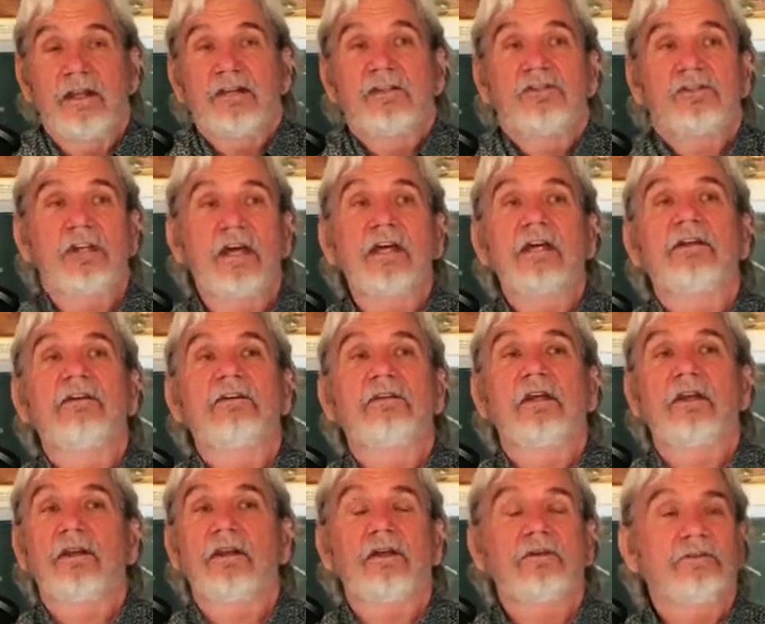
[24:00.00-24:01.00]
they stand
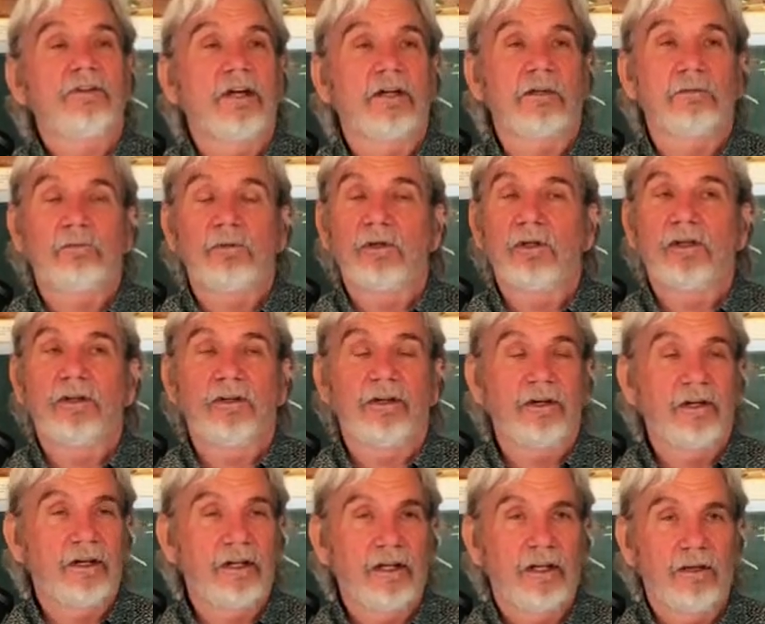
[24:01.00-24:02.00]
and they'll take a bullet in
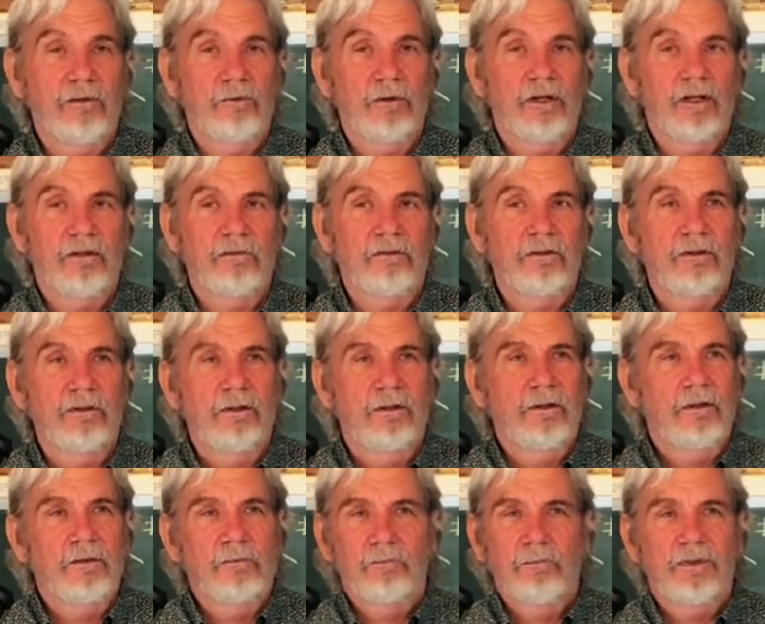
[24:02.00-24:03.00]
their head or whatever.
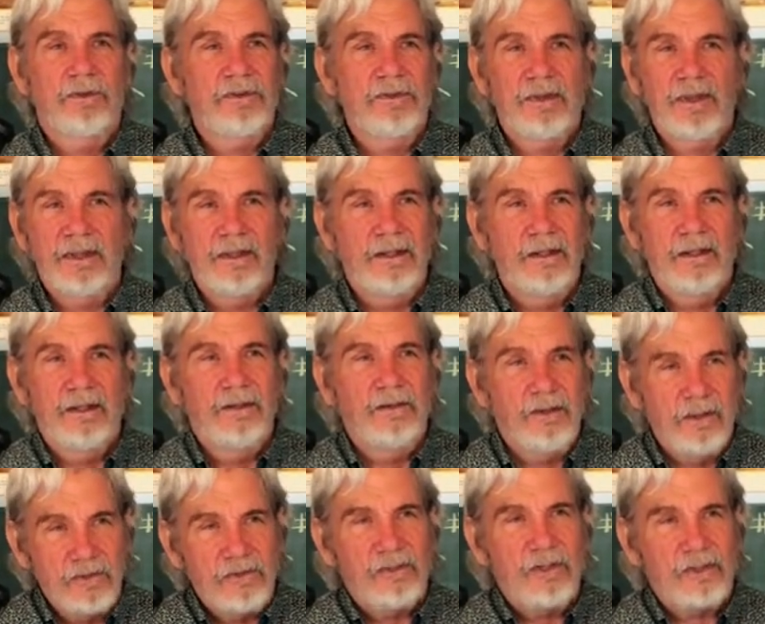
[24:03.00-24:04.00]
But
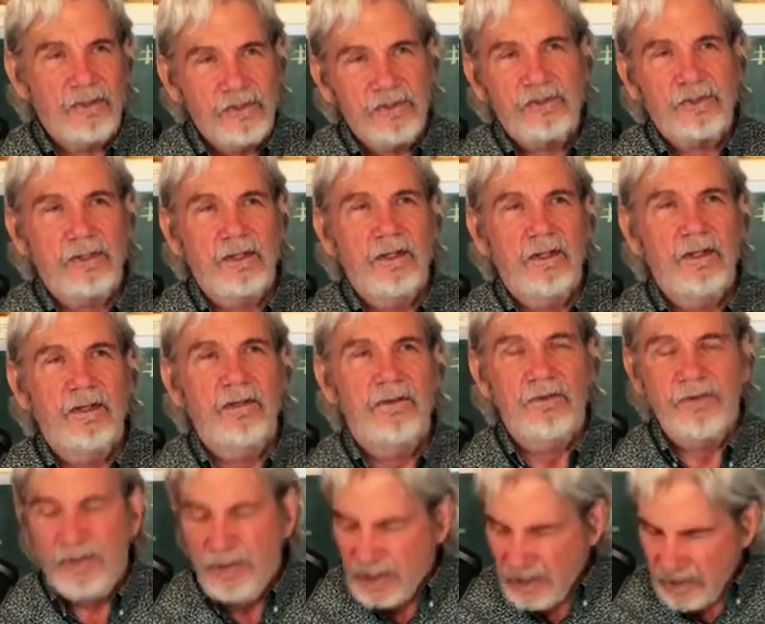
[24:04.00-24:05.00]
this is
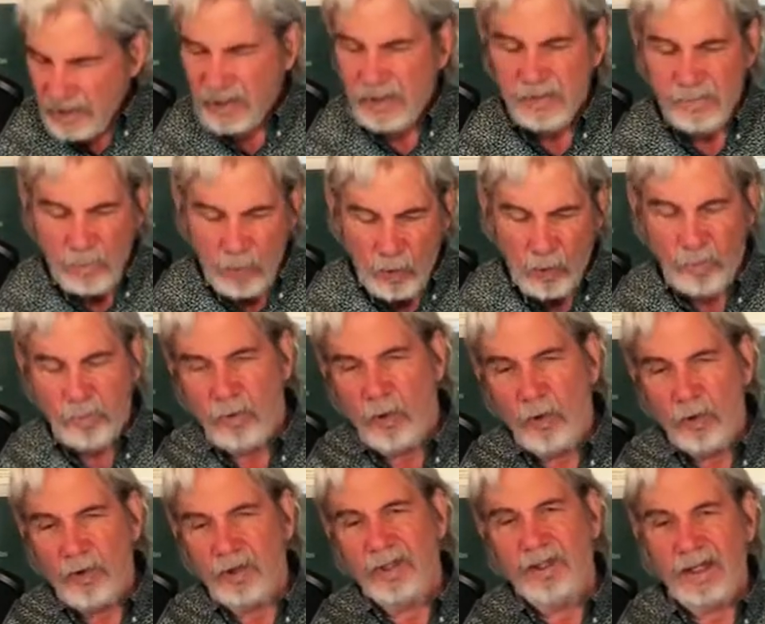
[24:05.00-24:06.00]
this is more
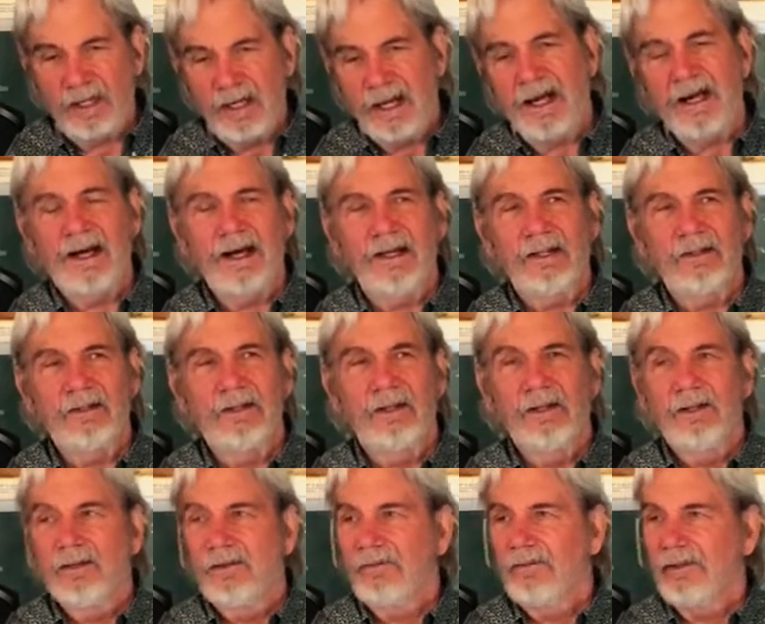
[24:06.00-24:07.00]
important to God
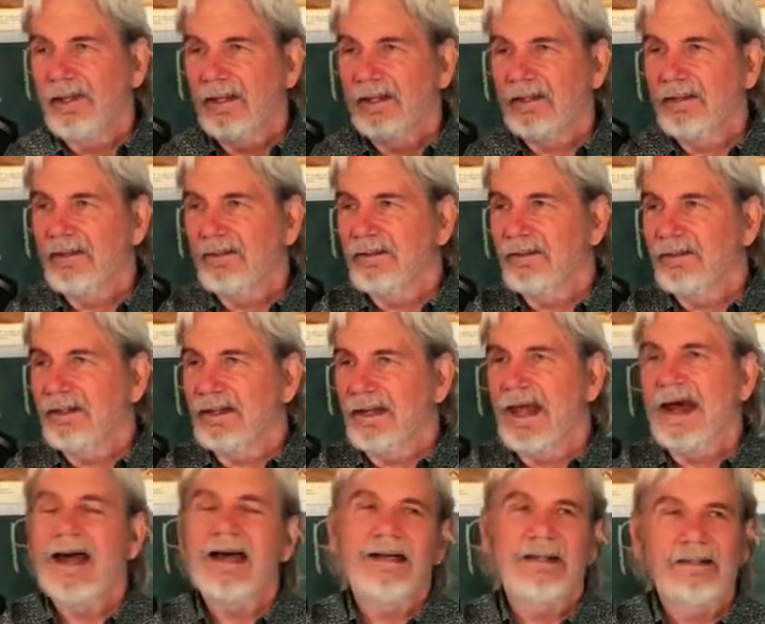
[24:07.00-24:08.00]
than
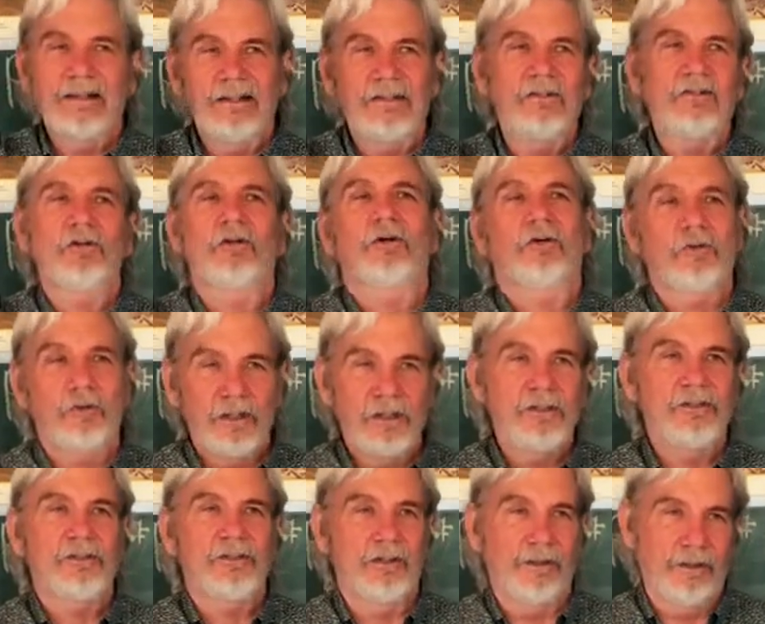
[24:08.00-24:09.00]
denying that you're a
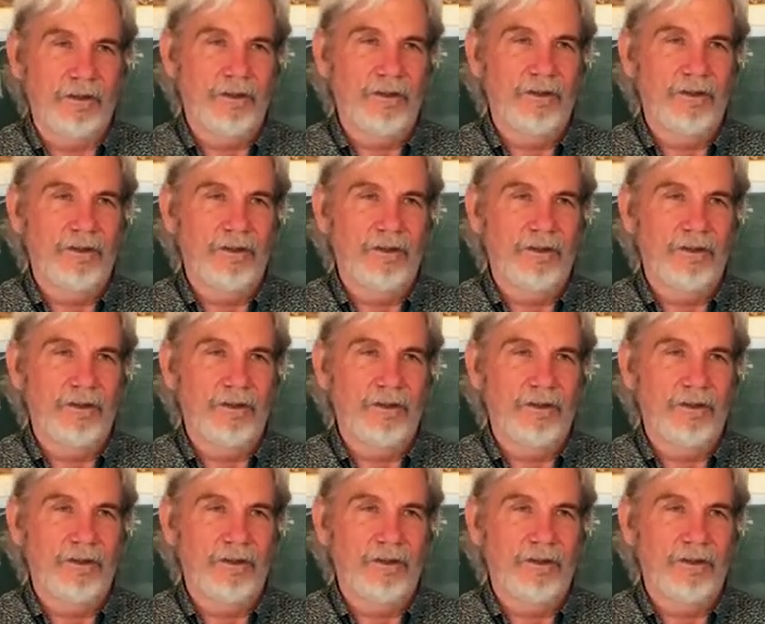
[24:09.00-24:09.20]
Christian.